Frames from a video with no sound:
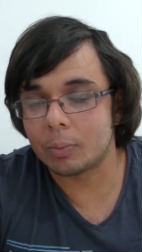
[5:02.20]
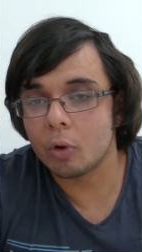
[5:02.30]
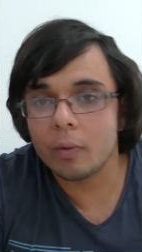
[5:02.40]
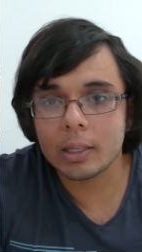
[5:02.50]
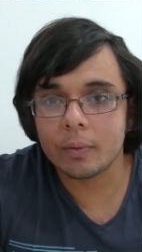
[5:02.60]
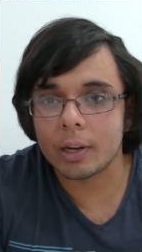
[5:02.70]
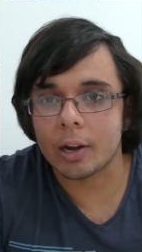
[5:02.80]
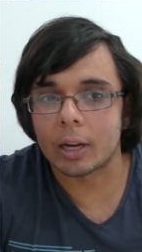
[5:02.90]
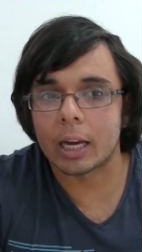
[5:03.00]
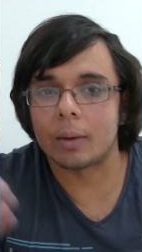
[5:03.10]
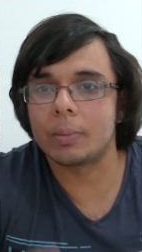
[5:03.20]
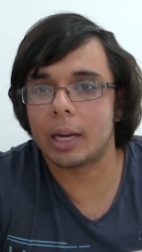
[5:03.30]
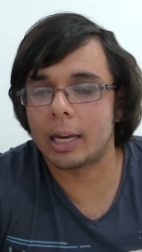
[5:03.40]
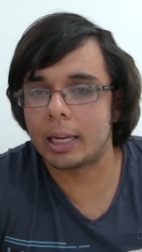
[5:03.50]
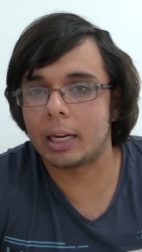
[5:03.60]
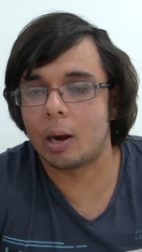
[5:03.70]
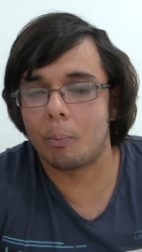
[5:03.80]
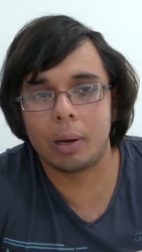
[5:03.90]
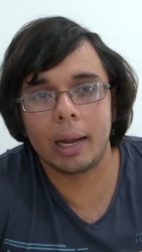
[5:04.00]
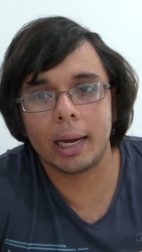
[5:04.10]
movies and video games and then
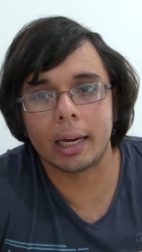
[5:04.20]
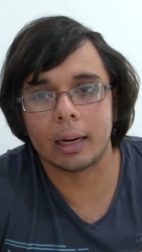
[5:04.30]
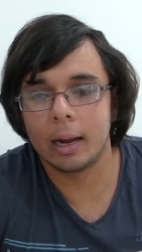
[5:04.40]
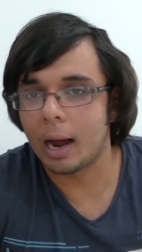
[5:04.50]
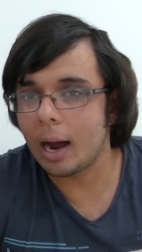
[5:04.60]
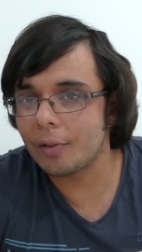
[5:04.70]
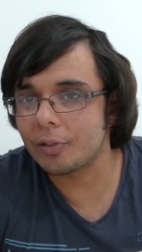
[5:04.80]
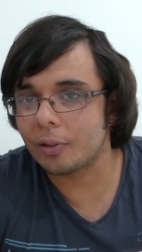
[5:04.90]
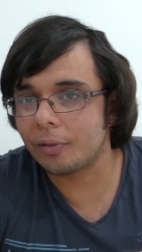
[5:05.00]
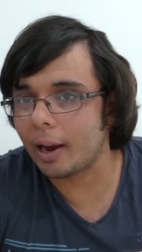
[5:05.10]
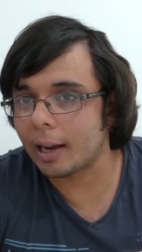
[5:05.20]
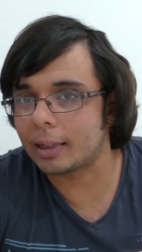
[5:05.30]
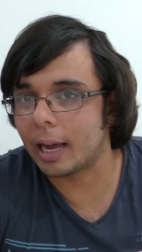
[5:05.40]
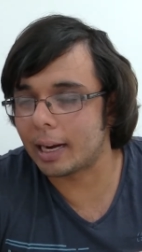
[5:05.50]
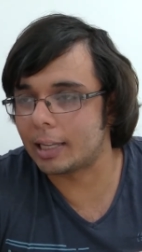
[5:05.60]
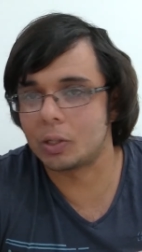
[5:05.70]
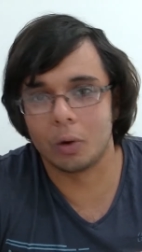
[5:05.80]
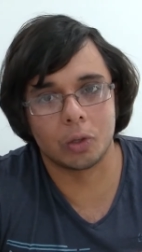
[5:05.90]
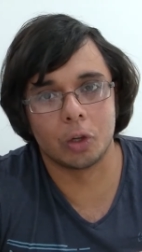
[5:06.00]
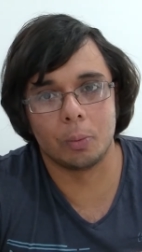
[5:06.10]
complain after the fact that it's
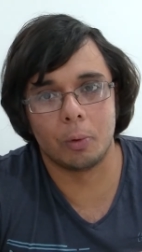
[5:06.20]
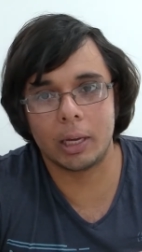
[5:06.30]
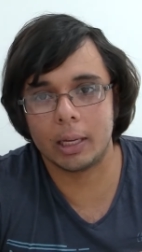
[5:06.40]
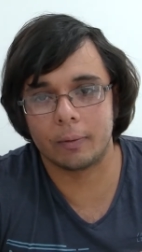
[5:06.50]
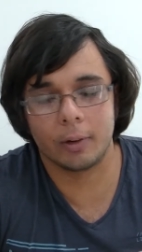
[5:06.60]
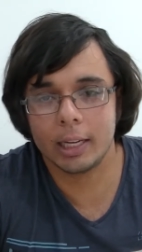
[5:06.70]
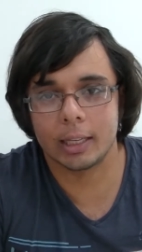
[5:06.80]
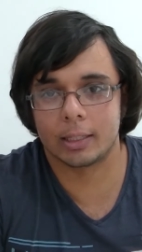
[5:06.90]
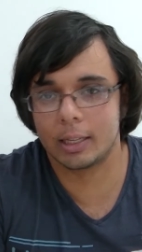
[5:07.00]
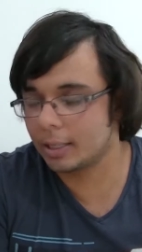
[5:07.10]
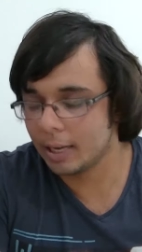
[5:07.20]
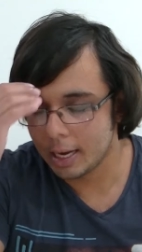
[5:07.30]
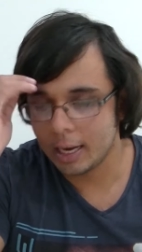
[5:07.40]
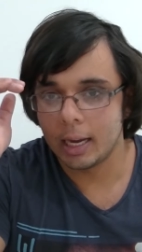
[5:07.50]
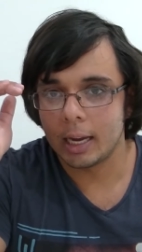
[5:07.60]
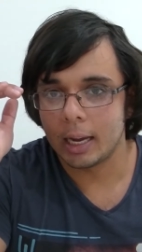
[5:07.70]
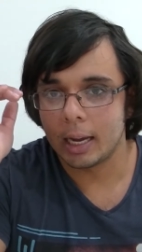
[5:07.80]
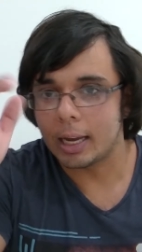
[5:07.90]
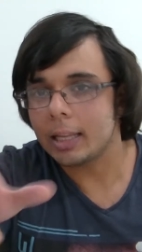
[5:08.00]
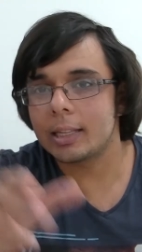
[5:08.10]
not suitable for kids. Just
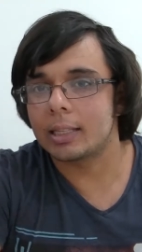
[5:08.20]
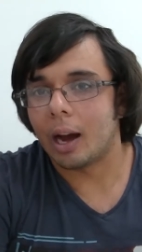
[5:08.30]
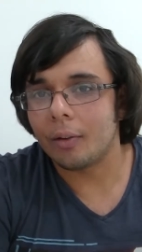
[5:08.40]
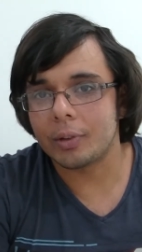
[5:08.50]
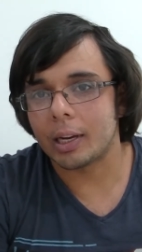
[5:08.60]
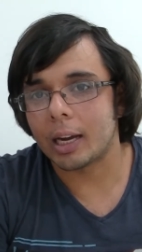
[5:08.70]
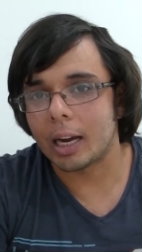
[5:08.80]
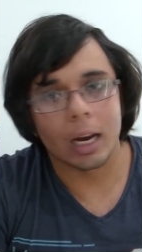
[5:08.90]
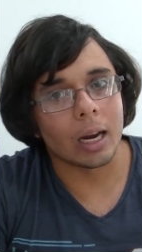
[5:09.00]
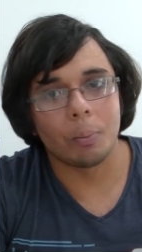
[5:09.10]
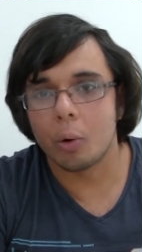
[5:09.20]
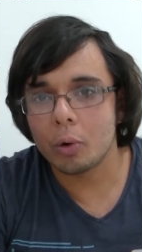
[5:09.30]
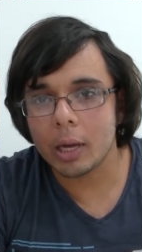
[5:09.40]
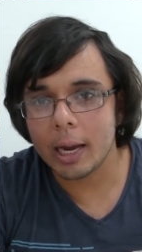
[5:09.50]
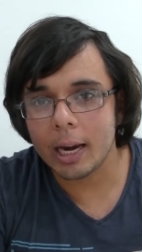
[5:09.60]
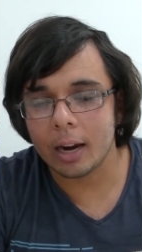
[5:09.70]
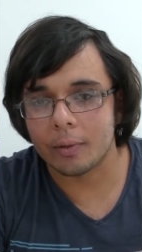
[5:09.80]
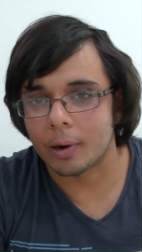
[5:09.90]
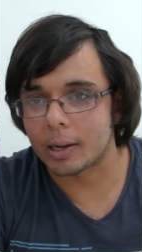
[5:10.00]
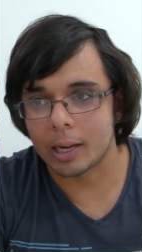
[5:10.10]
get stuffed and pull your head out of
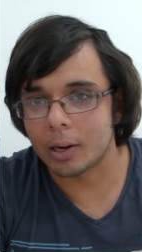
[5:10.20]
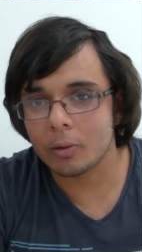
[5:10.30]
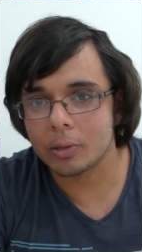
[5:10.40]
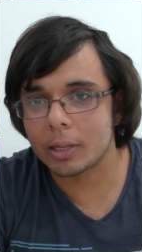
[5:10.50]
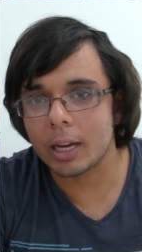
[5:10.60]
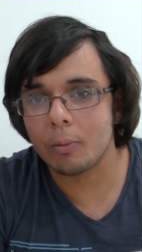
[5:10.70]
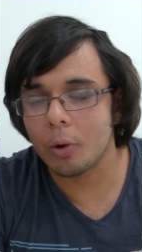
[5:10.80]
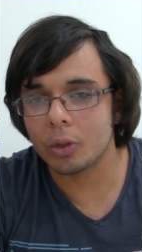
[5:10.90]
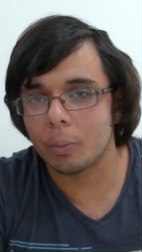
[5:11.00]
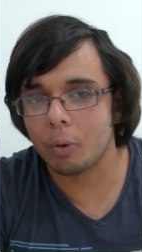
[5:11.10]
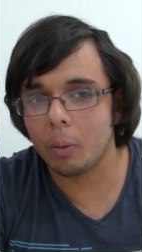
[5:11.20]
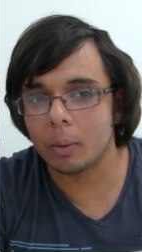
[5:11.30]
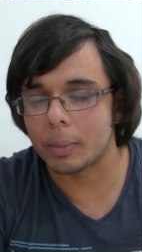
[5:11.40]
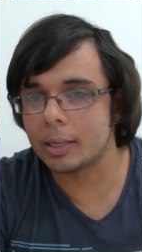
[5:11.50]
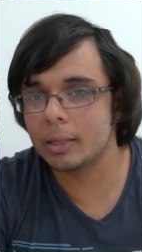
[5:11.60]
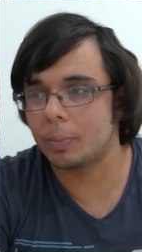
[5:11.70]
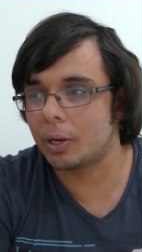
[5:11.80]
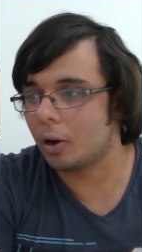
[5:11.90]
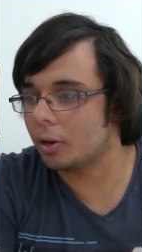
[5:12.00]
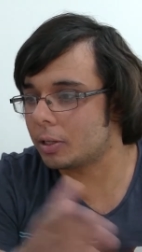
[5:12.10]
your ass. I don't see what the problem is
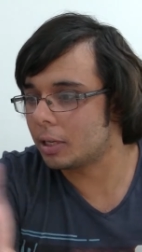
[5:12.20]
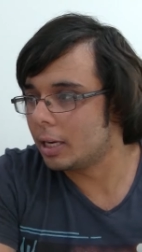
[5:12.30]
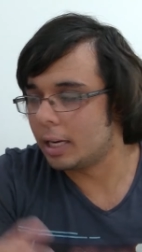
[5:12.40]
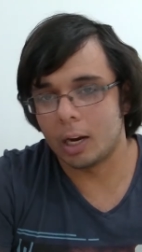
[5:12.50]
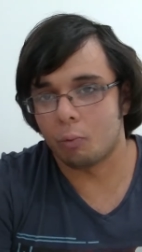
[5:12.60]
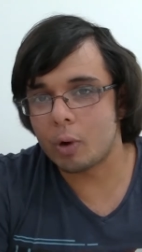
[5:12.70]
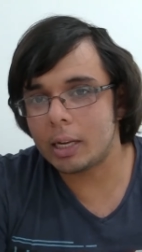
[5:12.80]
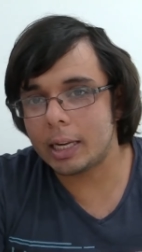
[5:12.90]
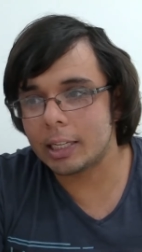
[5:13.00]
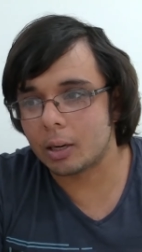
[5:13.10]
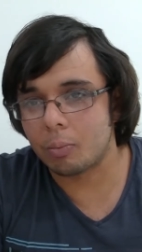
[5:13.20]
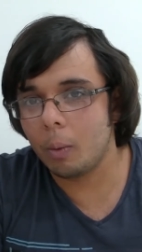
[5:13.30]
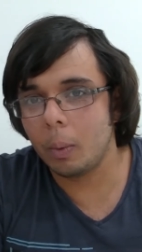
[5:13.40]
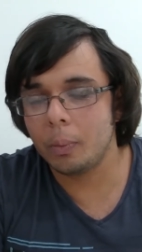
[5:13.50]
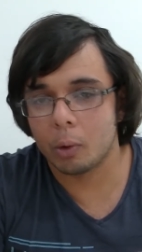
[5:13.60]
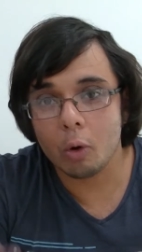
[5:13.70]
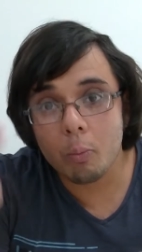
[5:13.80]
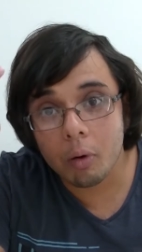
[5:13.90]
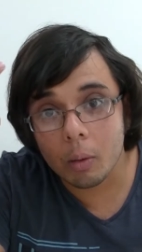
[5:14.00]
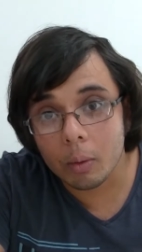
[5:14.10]
because it really isn't a problem. The real
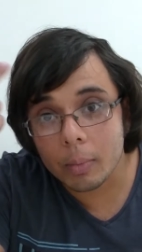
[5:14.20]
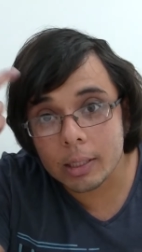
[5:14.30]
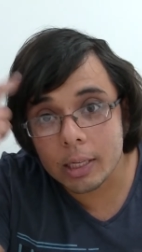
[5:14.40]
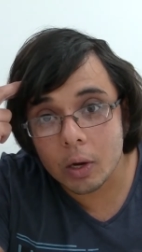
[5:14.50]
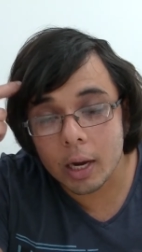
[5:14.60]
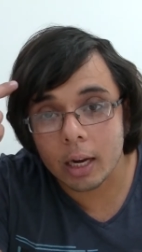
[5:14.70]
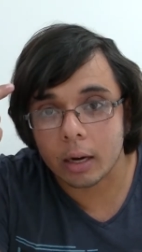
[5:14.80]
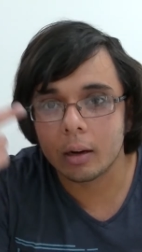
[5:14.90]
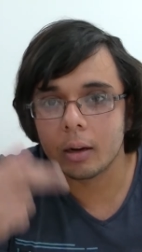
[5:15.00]
problem is in your head